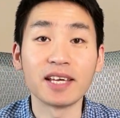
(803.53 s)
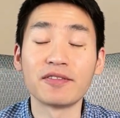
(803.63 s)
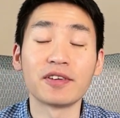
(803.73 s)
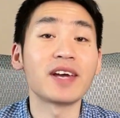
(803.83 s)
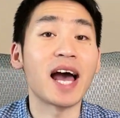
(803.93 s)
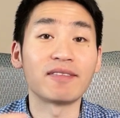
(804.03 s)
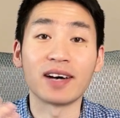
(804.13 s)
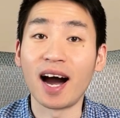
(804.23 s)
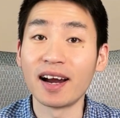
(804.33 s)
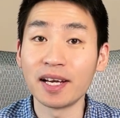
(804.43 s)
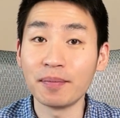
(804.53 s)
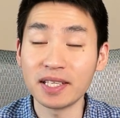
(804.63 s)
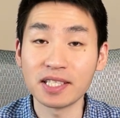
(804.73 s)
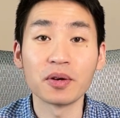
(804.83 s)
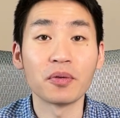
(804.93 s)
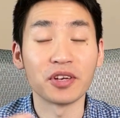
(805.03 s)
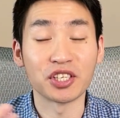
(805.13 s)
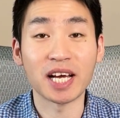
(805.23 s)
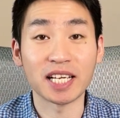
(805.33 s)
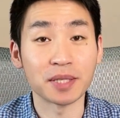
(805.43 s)
if you have high limits
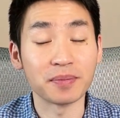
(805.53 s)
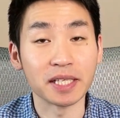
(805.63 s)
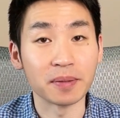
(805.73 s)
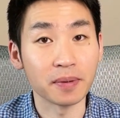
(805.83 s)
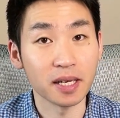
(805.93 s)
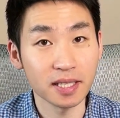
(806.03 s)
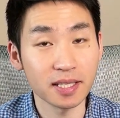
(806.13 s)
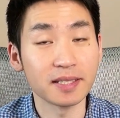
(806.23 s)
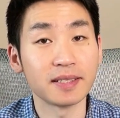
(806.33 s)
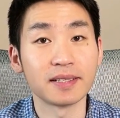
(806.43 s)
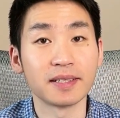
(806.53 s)
with ChatGPT Plus,